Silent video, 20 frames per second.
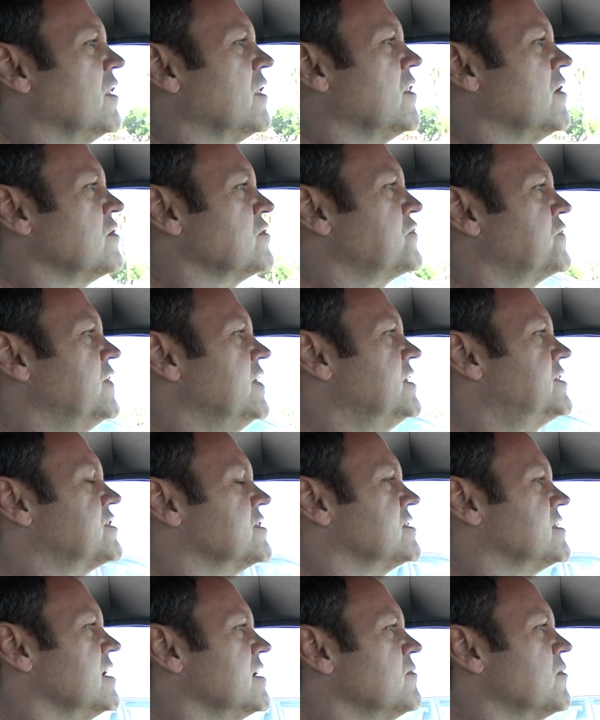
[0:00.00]
of those
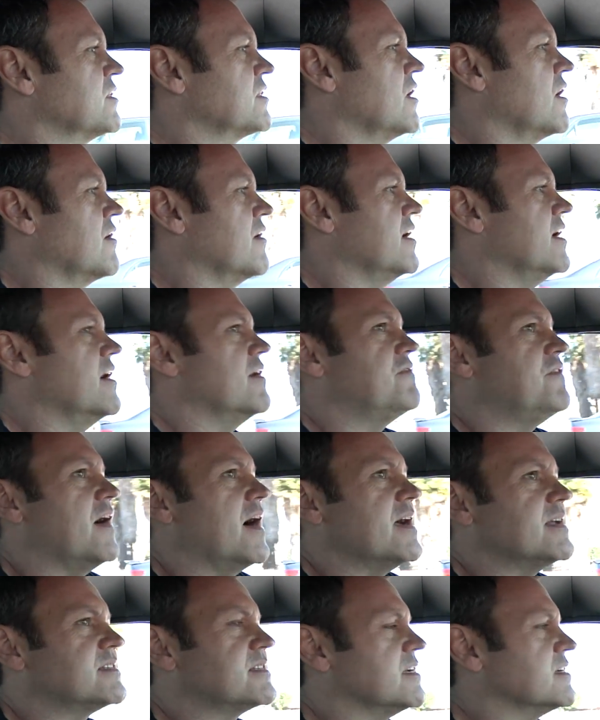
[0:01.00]
features in with our
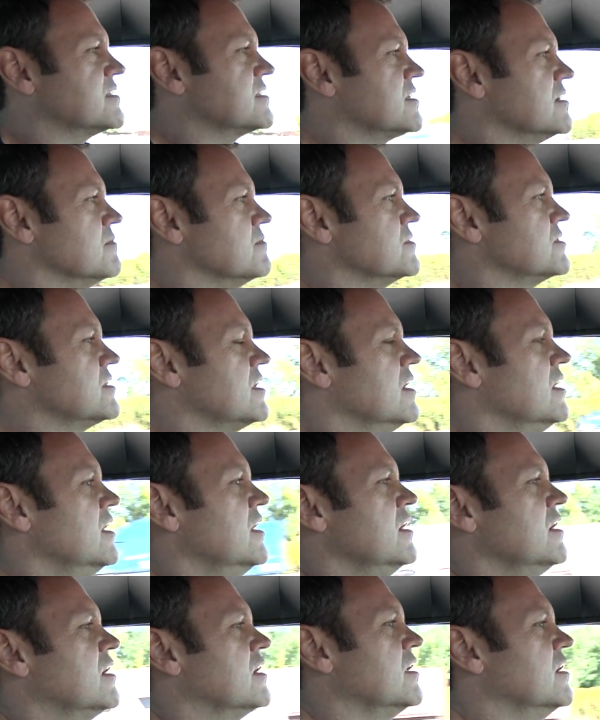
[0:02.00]
EFI systems.
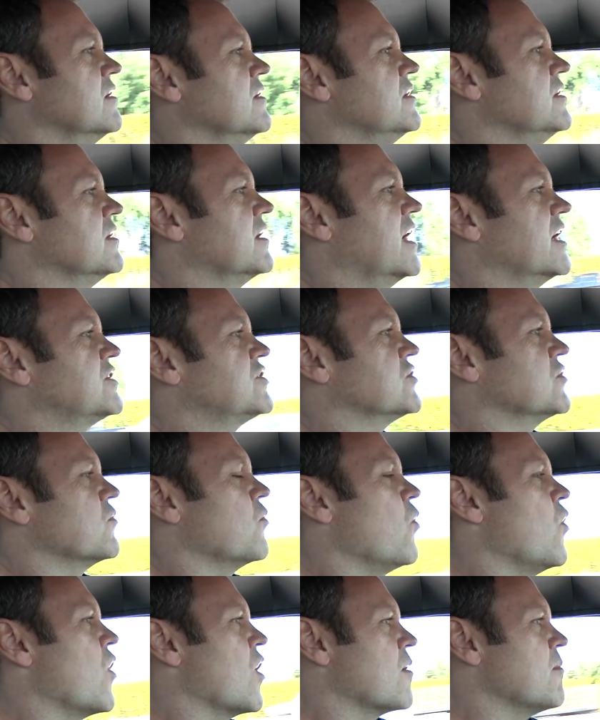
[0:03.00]
You know, you get your
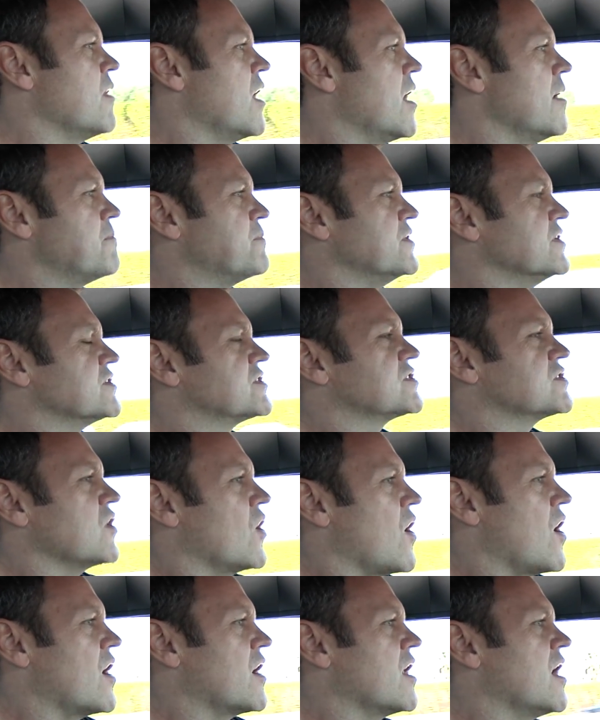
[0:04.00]
warm-up, your
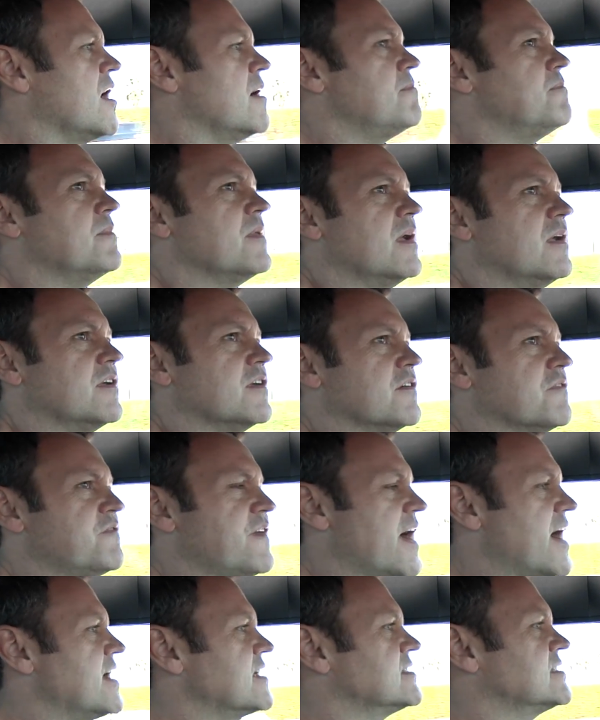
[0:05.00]
start-up, your
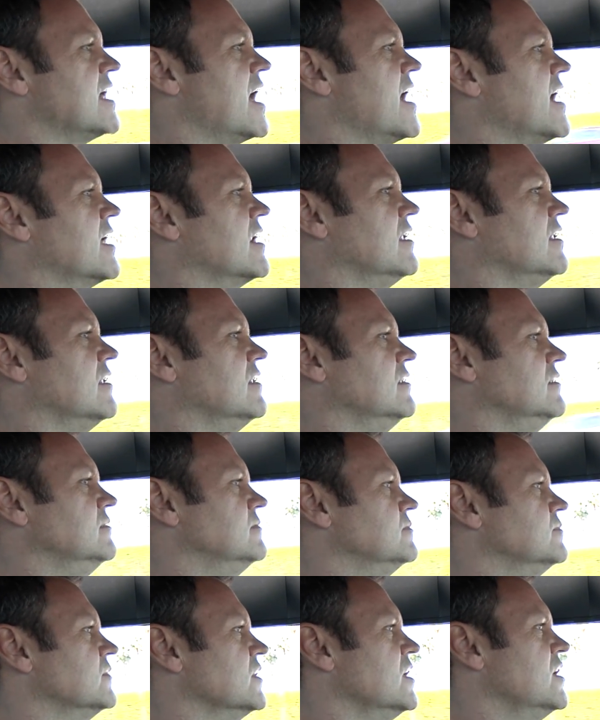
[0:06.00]
fast idle,
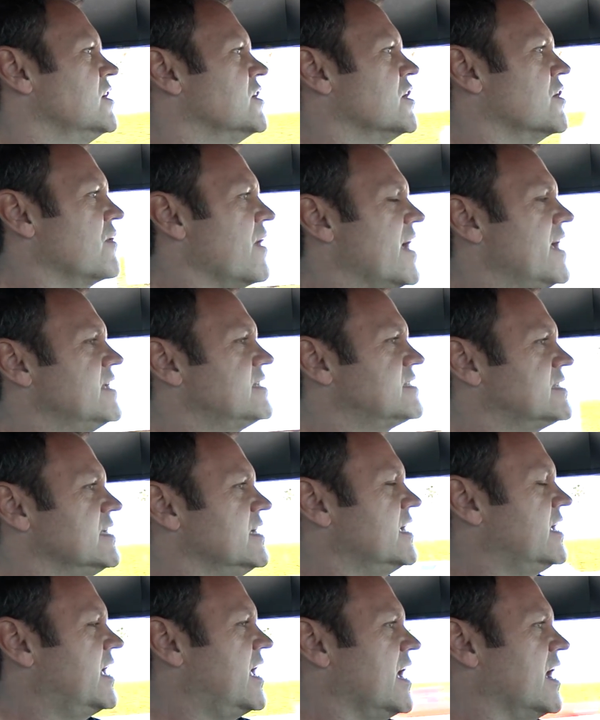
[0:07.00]
your
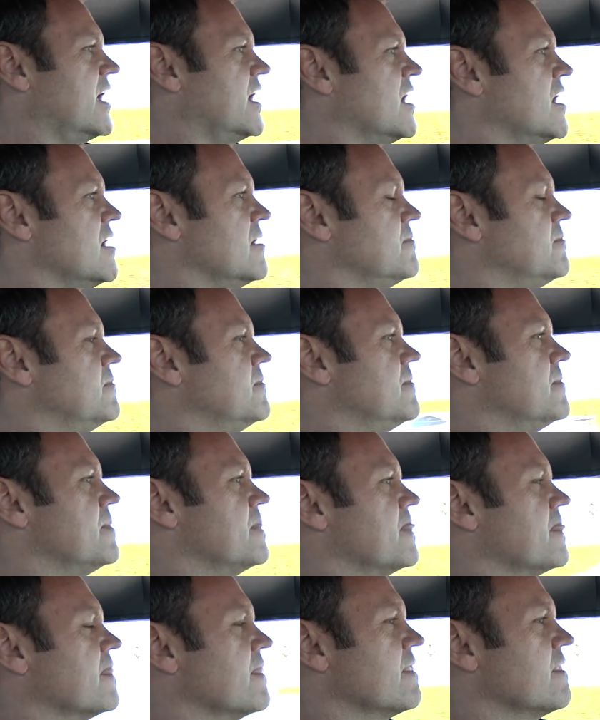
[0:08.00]
AC kick-up.
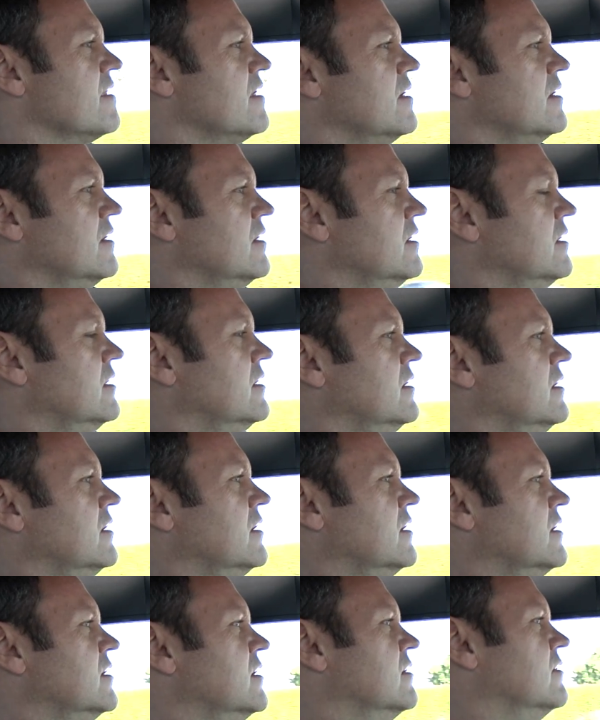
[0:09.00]

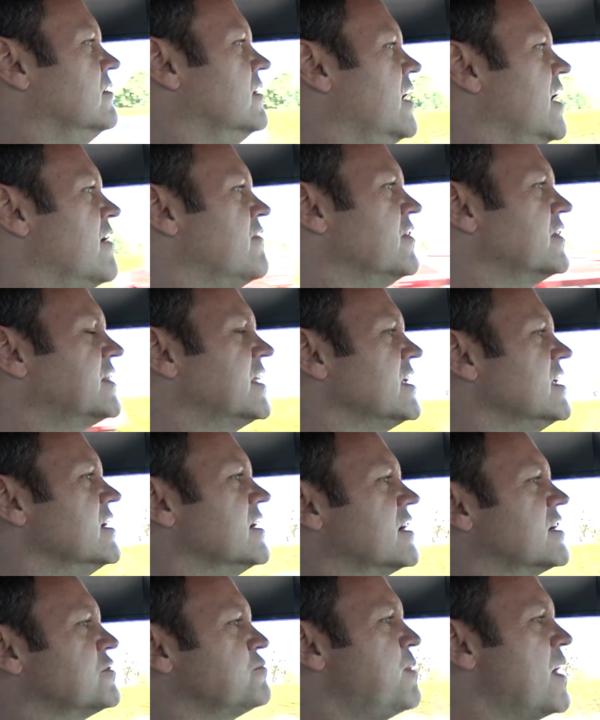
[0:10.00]
You know, everything
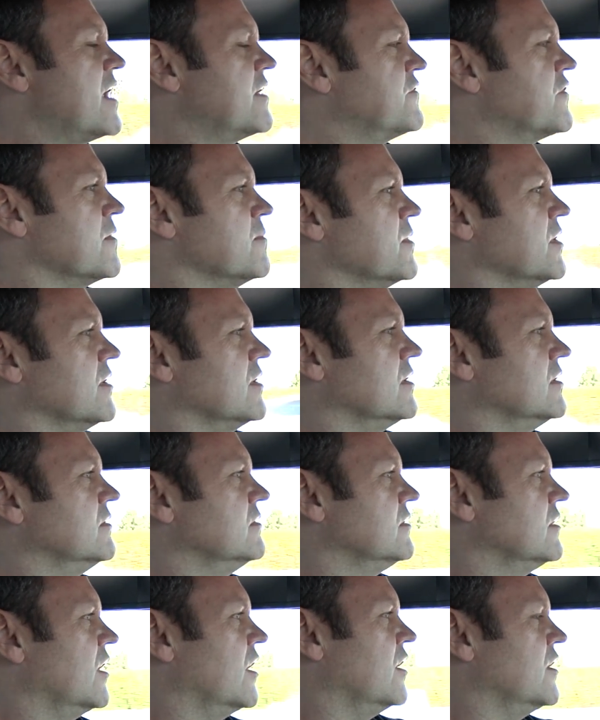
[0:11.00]
you expect from
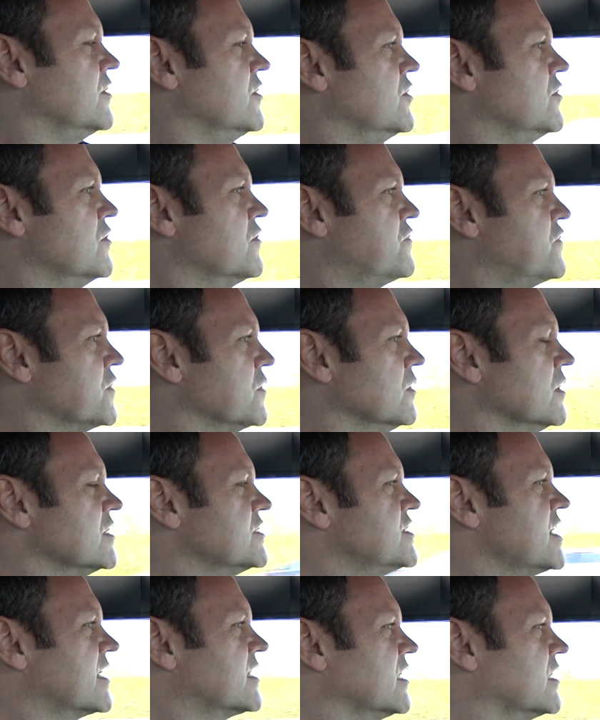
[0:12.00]
a new
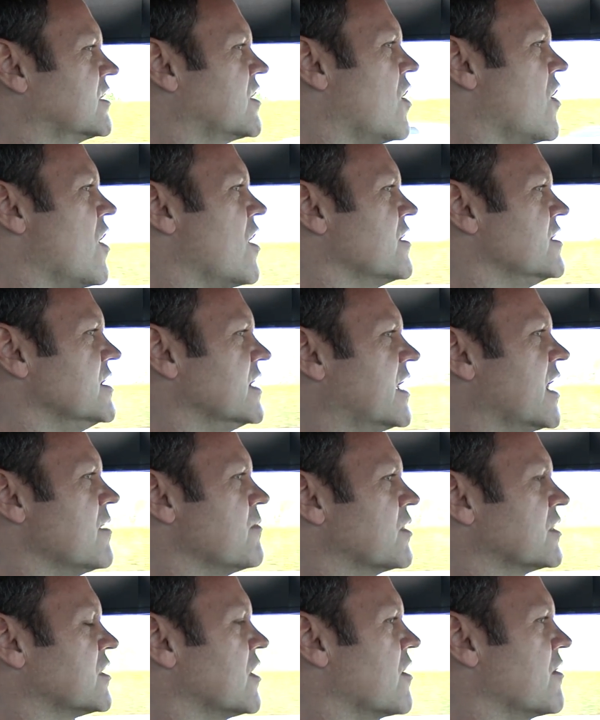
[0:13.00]
fuel-injected car you
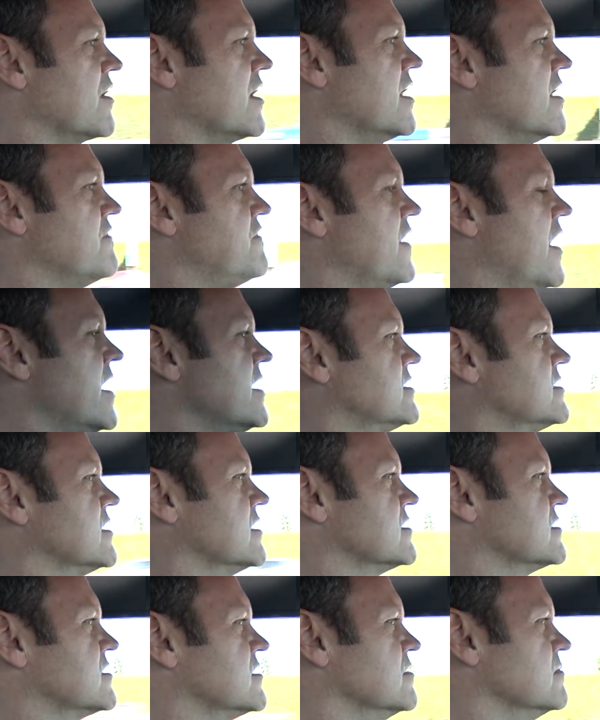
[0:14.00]
get with our EFI
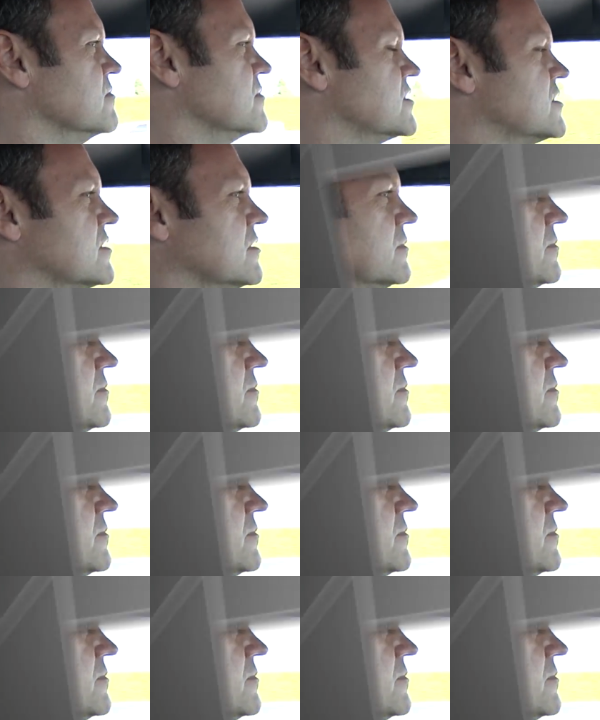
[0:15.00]
systems.